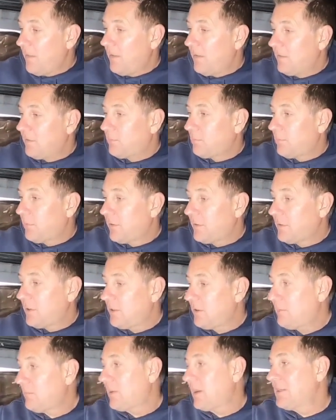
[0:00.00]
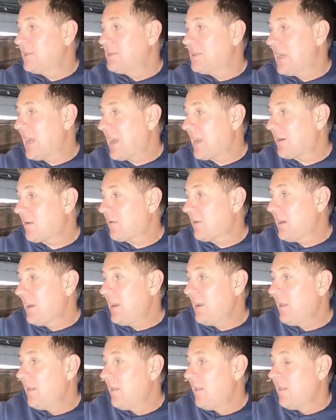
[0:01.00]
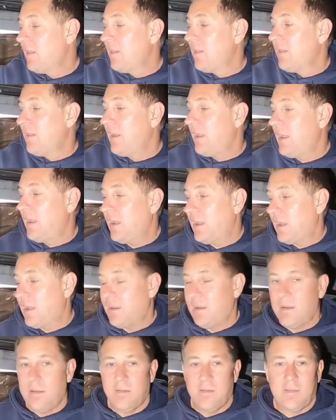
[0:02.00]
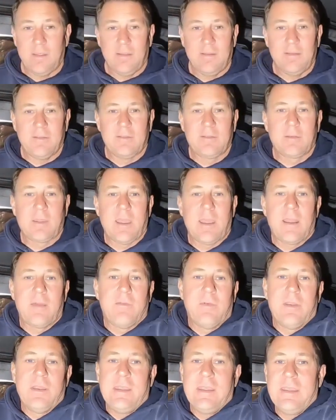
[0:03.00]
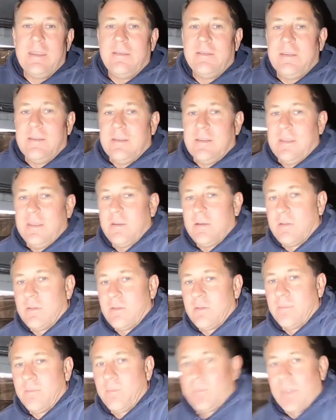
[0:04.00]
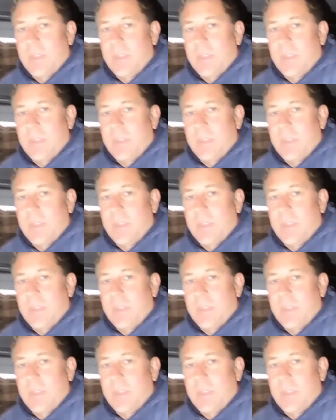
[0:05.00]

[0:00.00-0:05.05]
It's plugged into my Jackery, and this is kind of an easy deal.